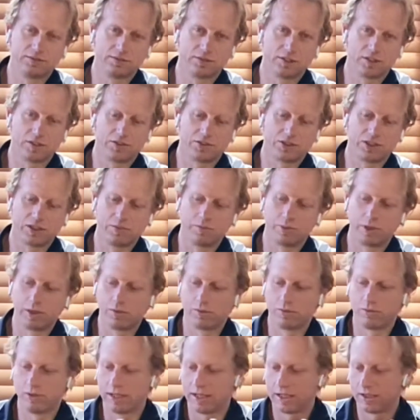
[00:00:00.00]
I've seen
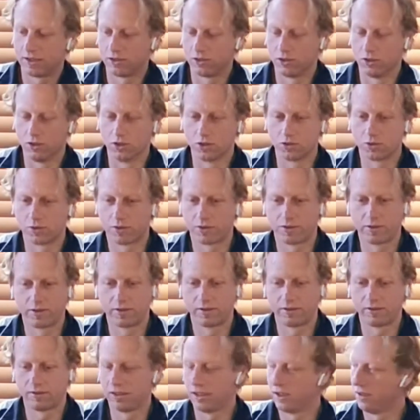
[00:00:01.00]
people hang doors with
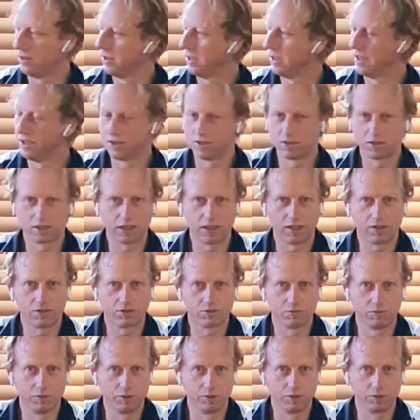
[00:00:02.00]
hinges
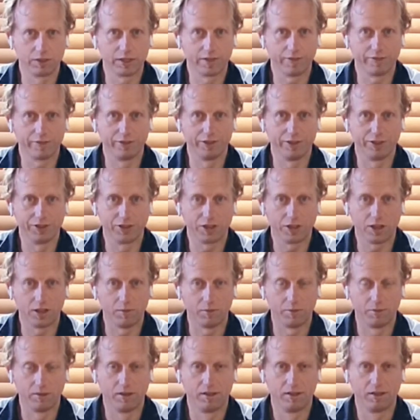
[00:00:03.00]
100mm down from the
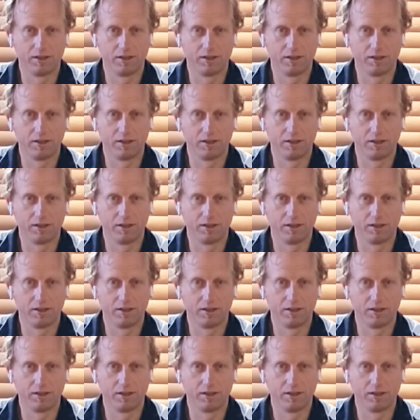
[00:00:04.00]
top,